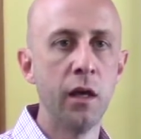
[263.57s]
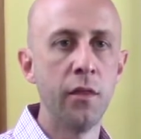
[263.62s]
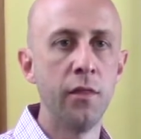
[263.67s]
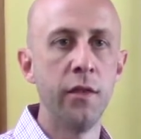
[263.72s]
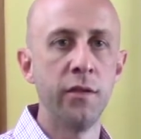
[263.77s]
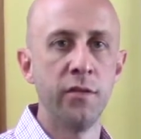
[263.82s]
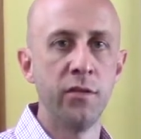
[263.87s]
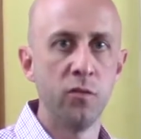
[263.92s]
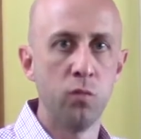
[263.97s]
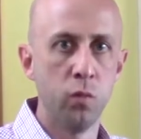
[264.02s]

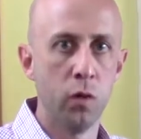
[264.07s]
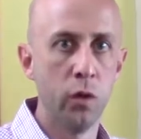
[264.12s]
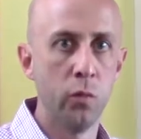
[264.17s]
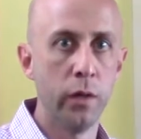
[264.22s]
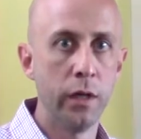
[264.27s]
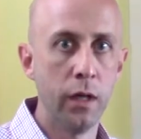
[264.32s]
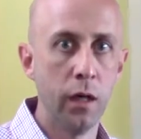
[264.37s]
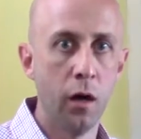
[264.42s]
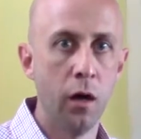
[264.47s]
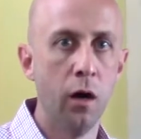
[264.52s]
this is where
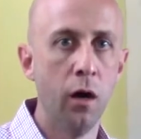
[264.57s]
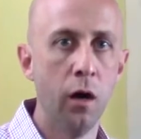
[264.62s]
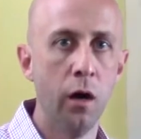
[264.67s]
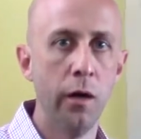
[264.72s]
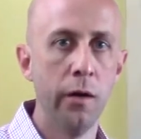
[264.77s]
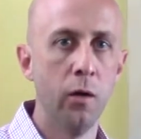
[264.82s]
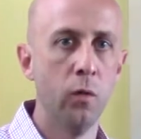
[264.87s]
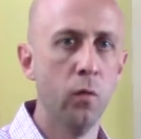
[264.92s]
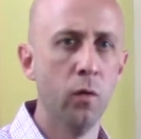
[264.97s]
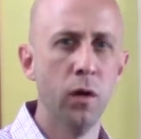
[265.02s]
we
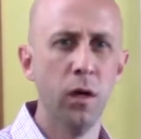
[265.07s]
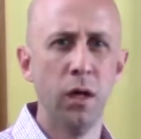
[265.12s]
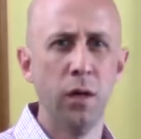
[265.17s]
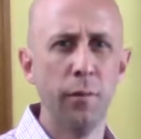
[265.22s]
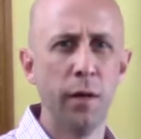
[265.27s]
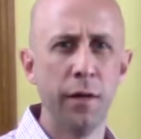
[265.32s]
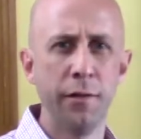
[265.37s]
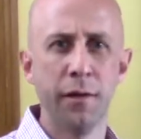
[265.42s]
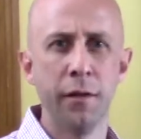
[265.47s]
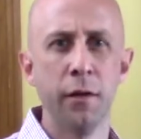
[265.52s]
are, don't worry
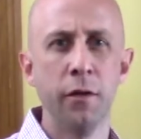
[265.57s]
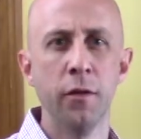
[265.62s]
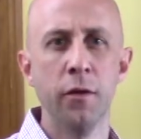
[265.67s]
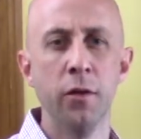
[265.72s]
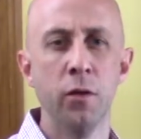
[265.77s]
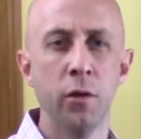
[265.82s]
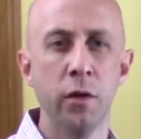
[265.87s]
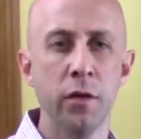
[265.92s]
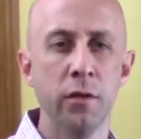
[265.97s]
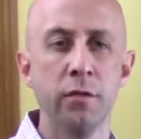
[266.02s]
about that other
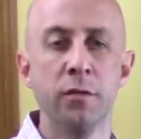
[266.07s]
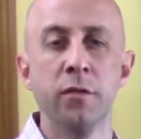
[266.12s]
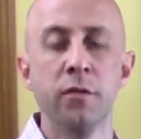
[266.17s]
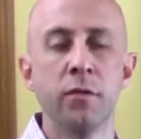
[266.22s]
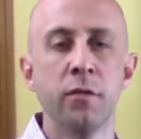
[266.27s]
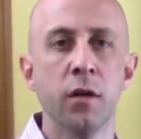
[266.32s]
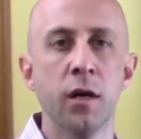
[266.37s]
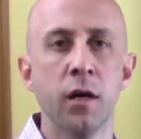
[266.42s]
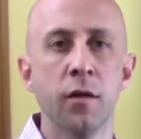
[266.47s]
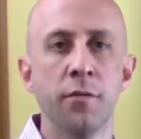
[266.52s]
noise
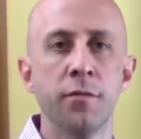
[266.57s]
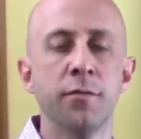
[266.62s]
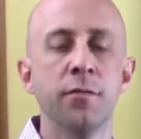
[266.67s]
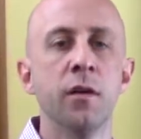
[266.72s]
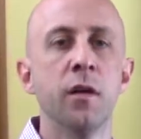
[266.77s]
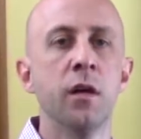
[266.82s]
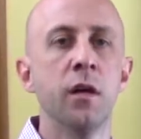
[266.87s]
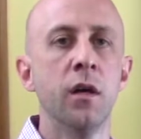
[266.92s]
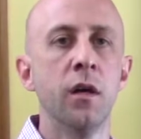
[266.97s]
stuff.